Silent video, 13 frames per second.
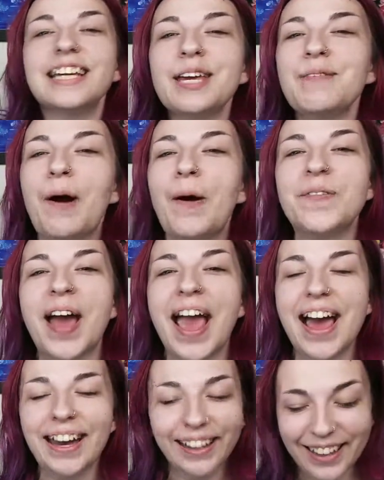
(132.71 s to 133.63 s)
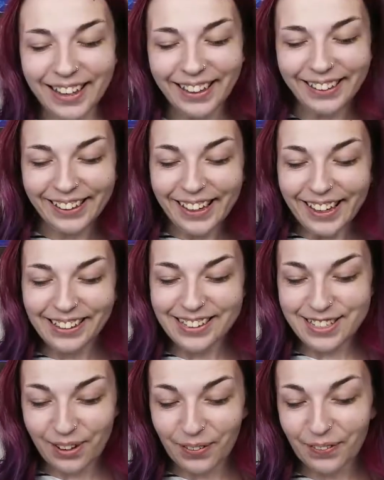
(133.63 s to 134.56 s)
Emo man.
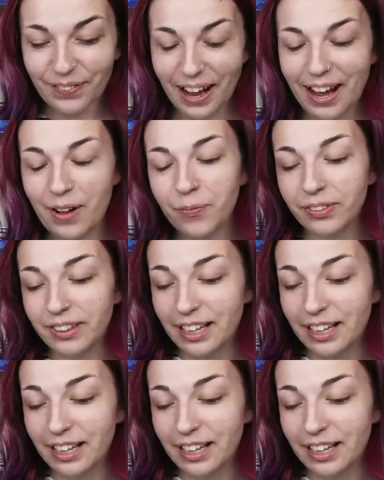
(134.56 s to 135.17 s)
So